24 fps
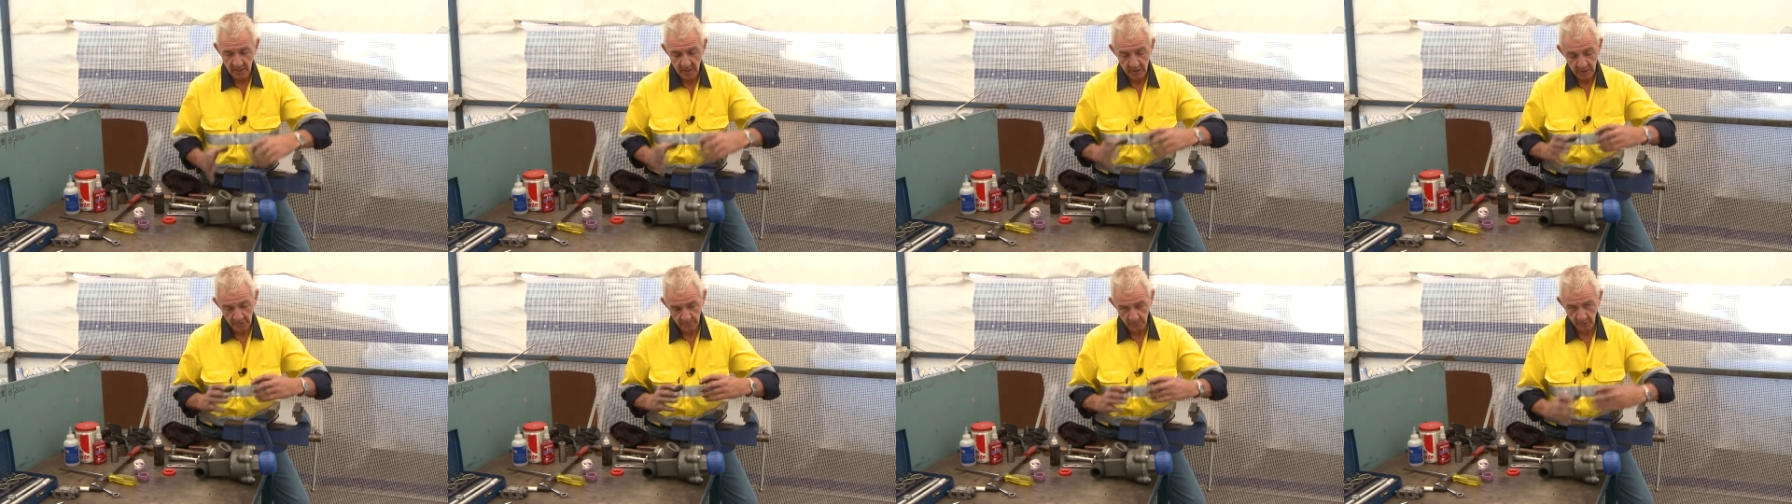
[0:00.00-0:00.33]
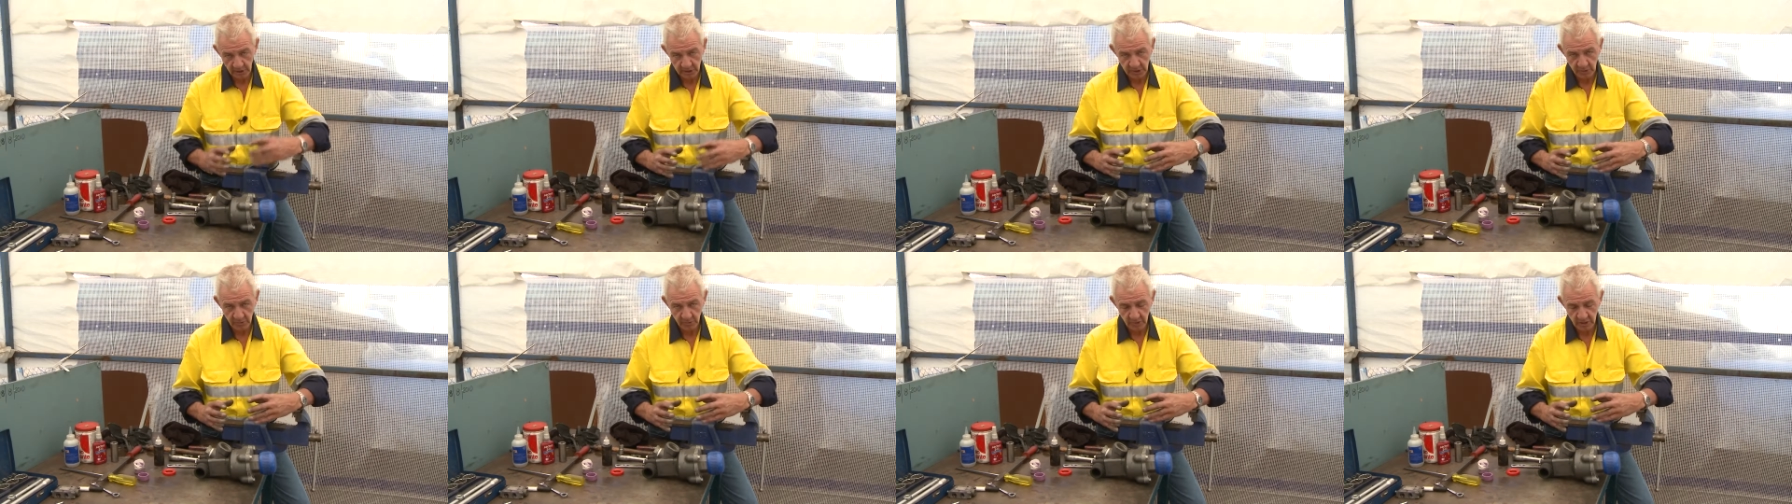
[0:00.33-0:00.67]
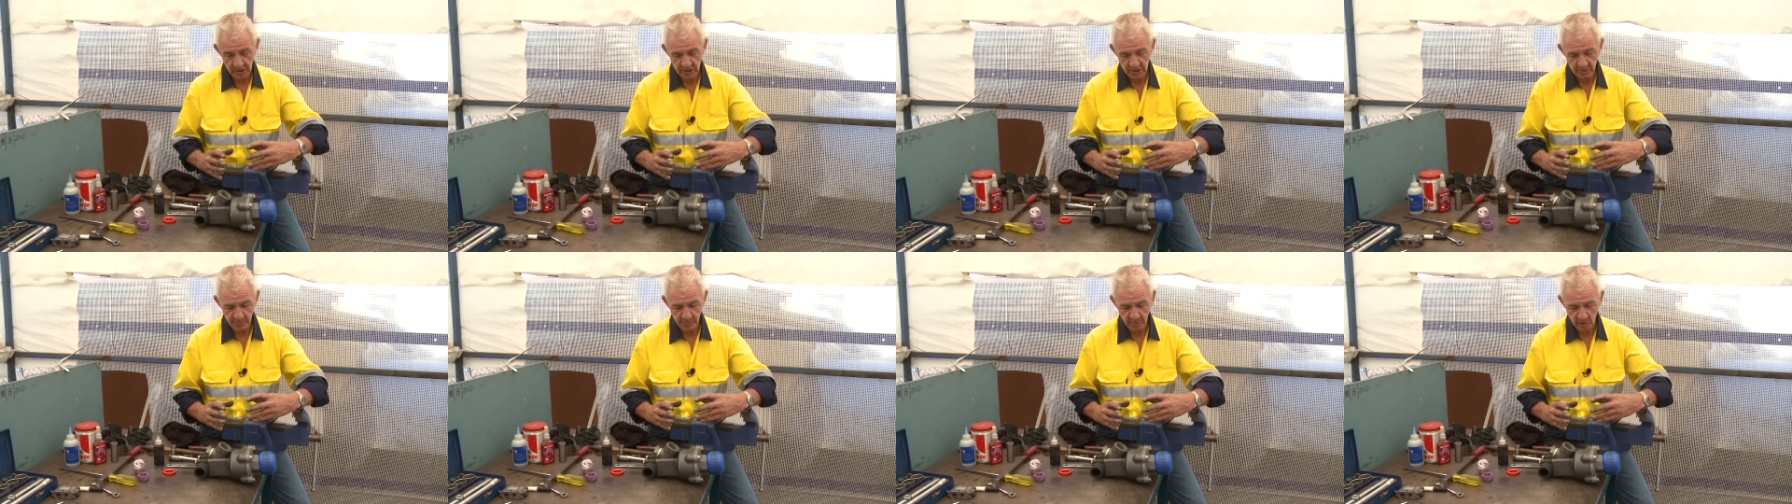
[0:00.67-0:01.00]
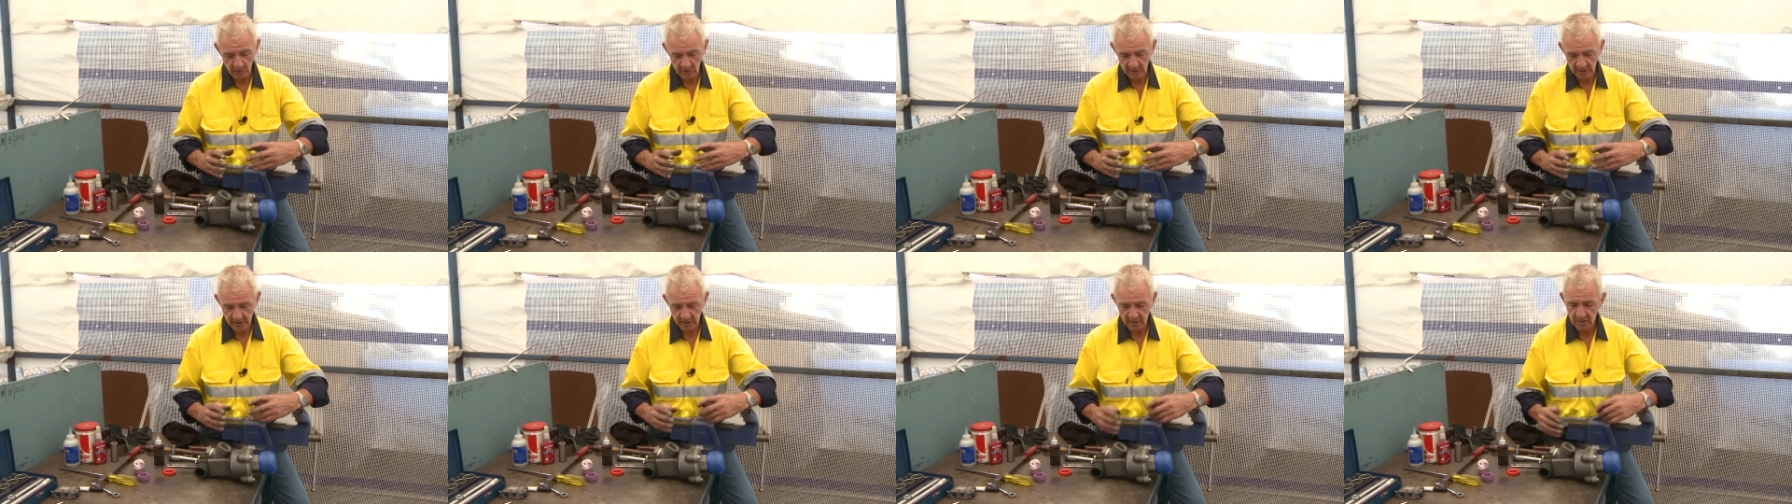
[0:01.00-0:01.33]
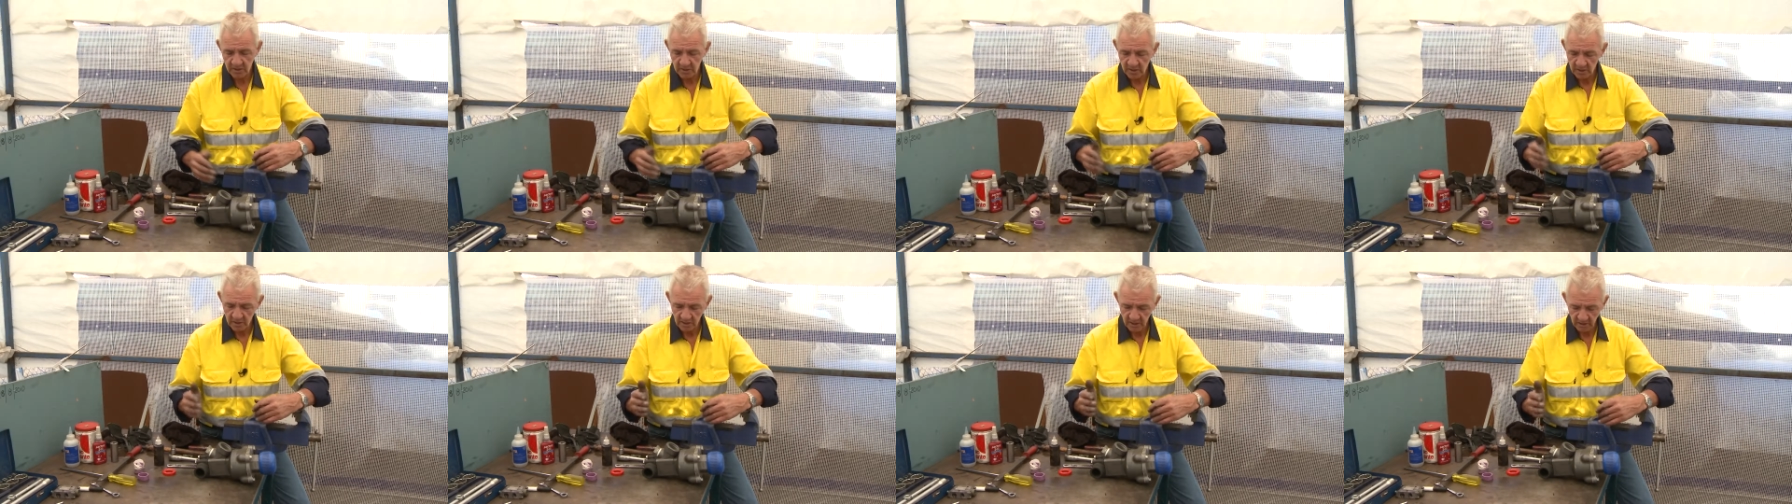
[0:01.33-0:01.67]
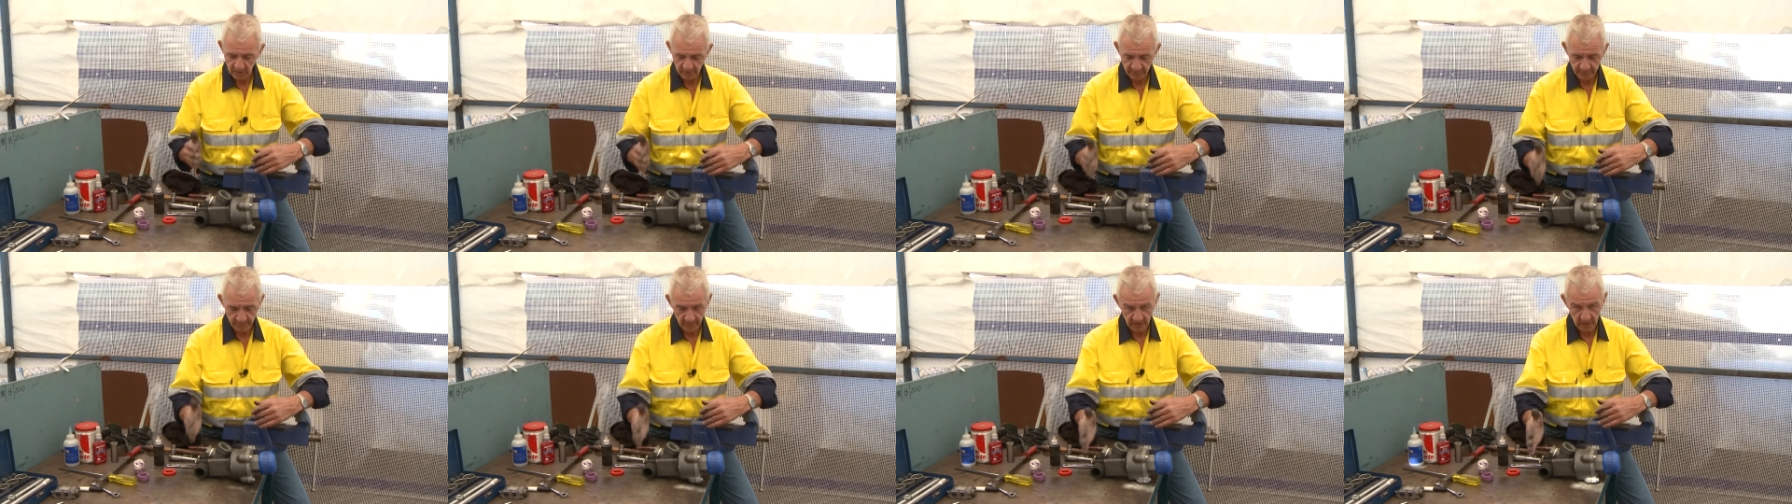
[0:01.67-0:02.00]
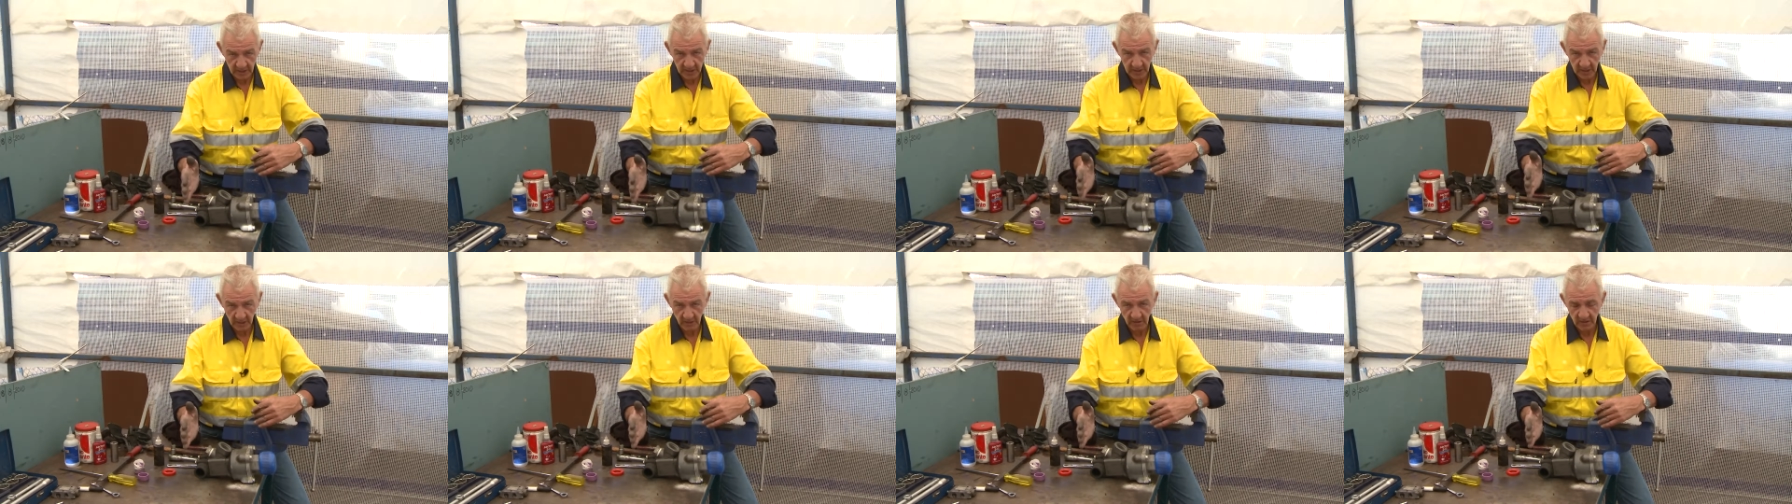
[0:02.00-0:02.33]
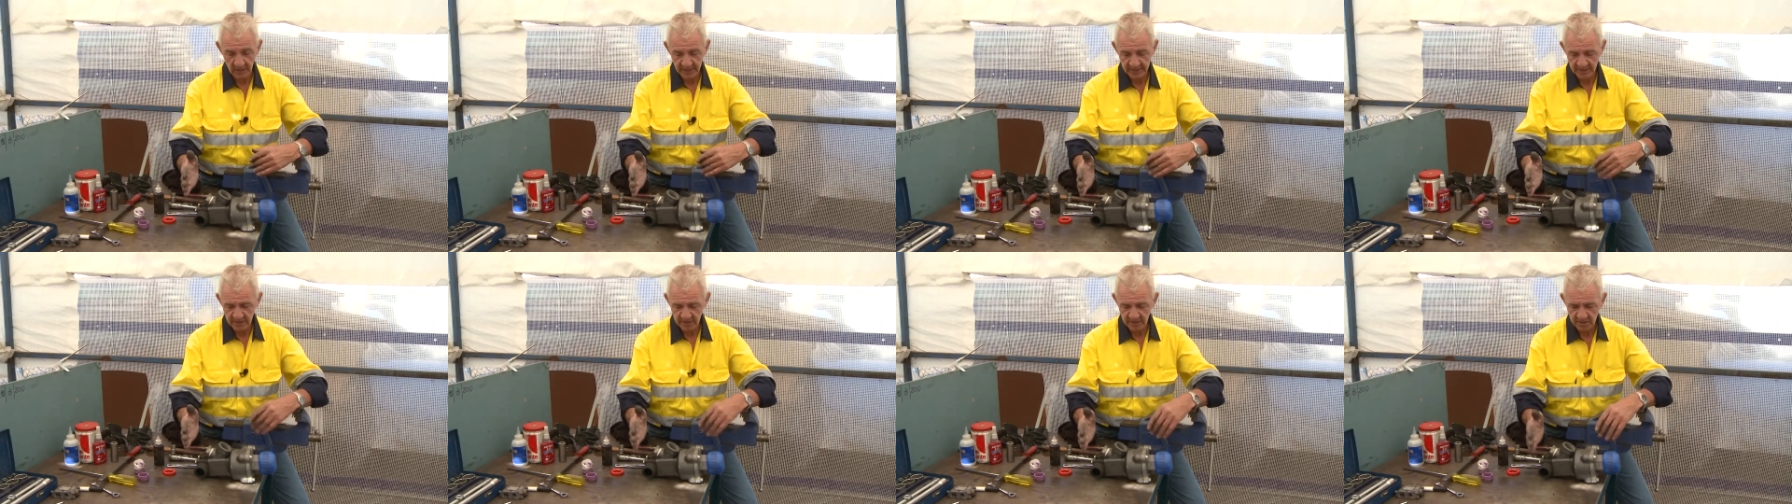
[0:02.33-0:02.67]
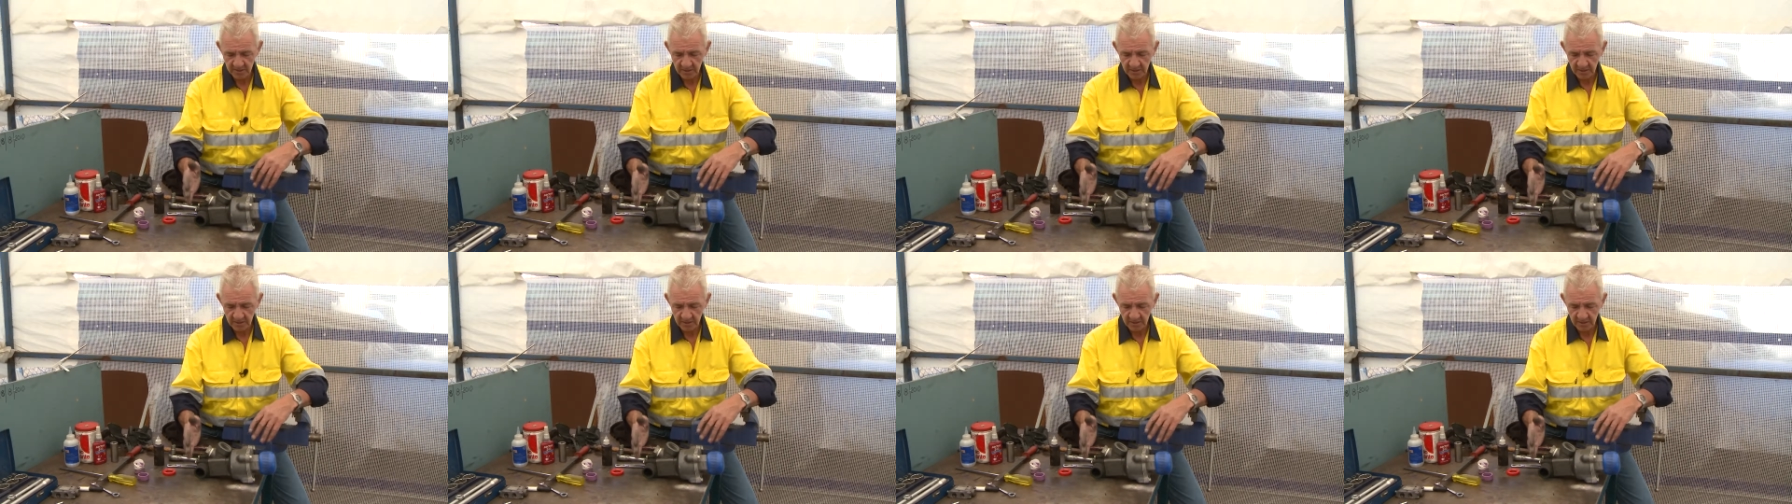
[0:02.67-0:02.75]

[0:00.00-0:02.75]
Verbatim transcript: to pressurize the pot and fill your line.